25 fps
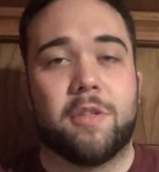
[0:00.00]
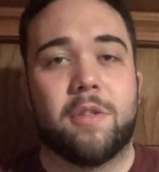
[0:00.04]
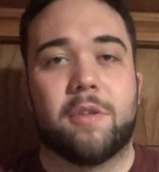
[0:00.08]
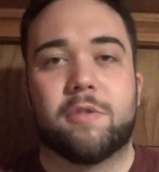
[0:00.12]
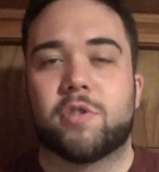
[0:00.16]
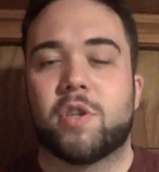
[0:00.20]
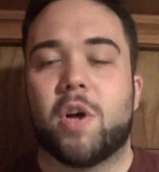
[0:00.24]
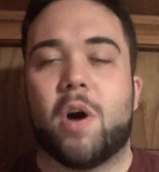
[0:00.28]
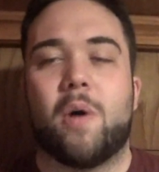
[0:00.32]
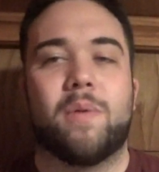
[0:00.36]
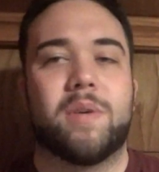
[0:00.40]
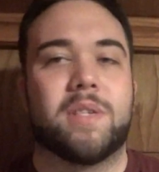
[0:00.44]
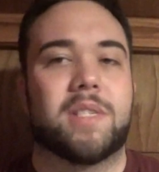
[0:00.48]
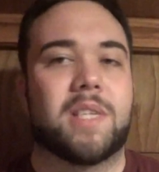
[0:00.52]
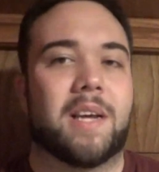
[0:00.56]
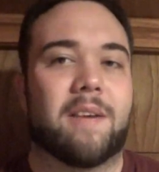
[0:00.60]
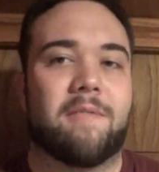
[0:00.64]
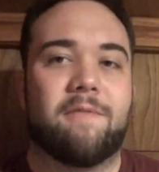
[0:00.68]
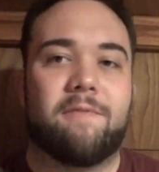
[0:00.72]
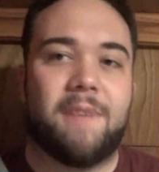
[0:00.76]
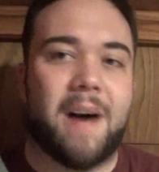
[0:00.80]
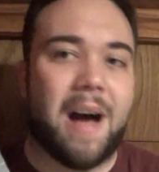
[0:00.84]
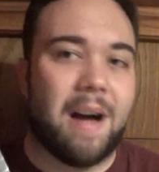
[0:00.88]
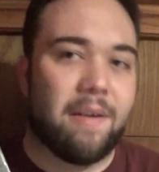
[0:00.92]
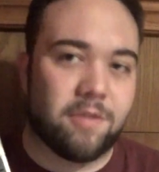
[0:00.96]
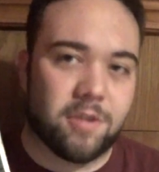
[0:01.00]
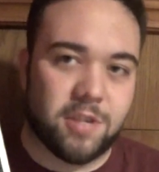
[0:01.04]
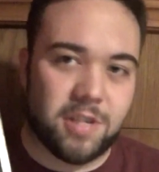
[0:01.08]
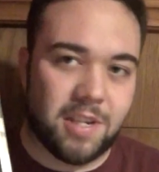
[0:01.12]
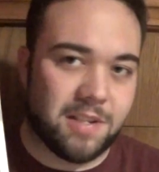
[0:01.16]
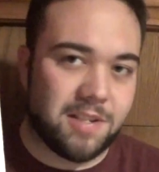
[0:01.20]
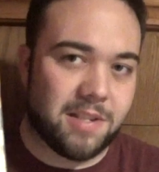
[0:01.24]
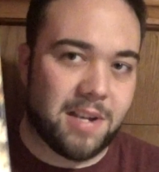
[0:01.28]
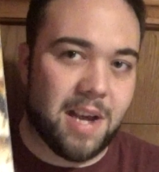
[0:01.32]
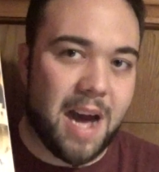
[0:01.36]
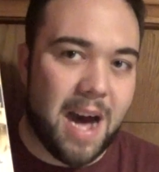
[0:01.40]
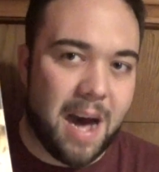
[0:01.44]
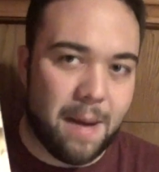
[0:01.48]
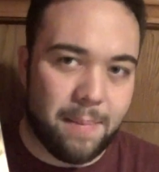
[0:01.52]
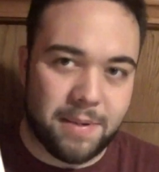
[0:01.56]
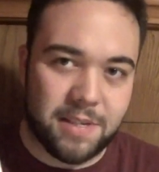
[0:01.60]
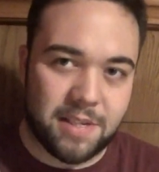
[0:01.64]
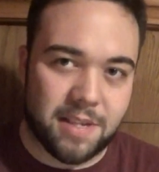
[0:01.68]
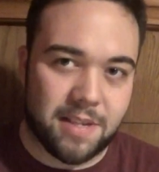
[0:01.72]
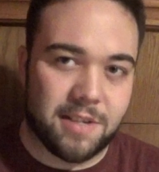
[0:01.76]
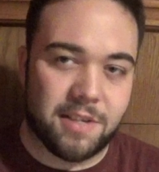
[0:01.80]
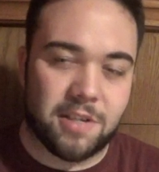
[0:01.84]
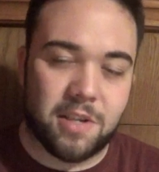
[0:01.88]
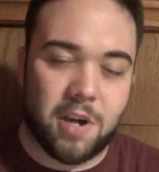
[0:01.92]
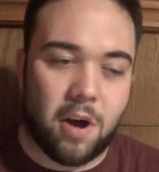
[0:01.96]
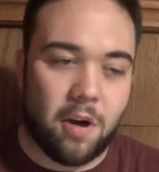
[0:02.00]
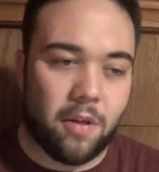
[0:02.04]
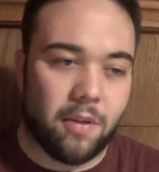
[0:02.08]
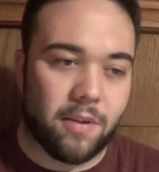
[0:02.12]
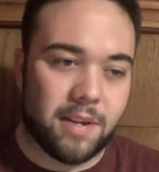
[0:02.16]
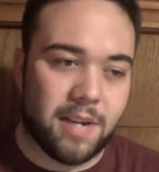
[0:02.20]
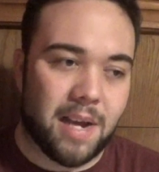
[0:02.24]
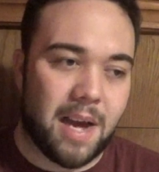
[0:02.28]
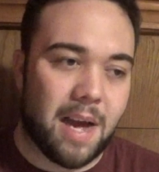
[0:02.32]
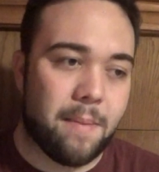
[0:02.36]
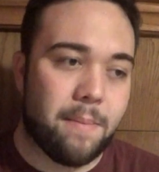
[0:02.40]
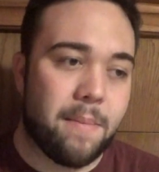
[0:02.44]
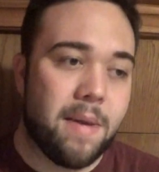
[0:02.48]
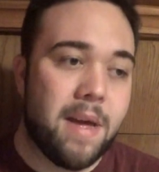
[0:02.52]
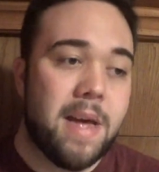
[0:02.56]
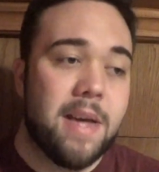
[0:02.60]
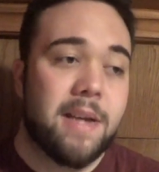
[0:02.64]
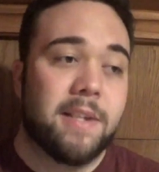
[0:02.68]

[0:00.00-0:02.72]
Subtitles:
There's always like 5 or 6 copies of this all the time.